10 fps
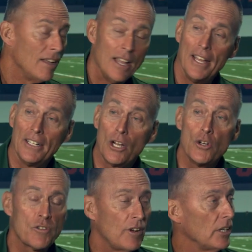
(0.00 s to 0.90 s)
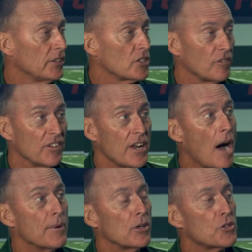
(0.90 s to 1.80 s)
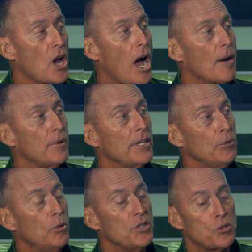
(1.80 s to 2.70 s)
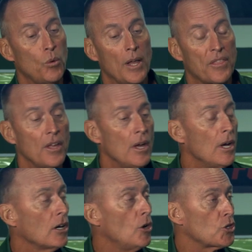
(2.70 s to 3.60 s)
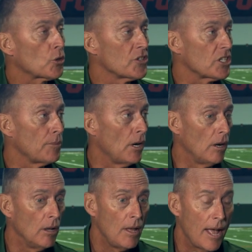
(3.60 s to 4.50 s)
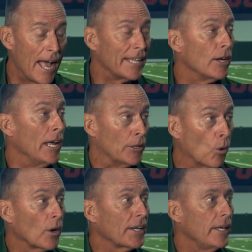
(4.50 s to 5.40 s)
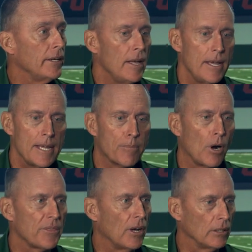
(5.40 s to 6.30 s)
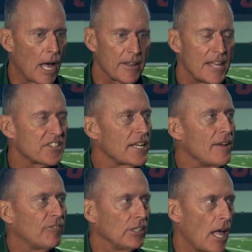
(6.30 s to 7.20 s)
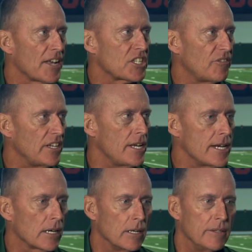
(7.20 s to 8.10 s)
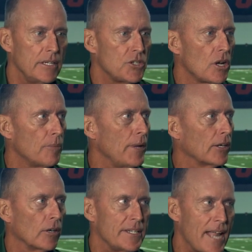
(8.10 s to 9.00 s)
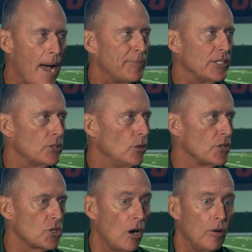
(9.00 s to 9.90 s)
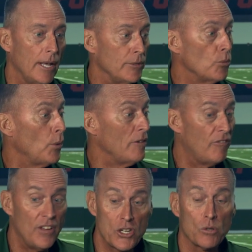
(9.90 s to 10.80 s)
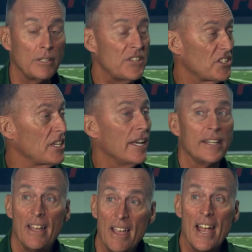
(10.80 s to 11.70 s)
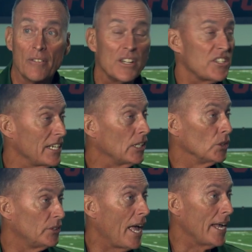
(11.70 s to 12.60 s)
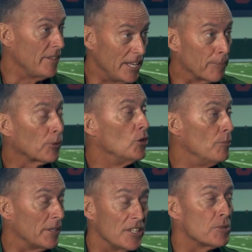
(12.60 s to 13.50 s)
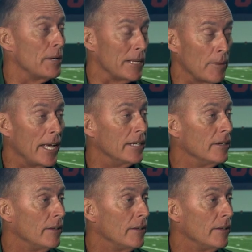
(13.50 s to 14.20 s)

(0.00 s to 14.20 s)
And Coach Feld does a phenomenal job. He was with Coach Cristobal at Oregon. He brought a lot of that same philosophy here, and these young men are adapting to it, Joe, and we visually see it every single day, the improvement that's being made.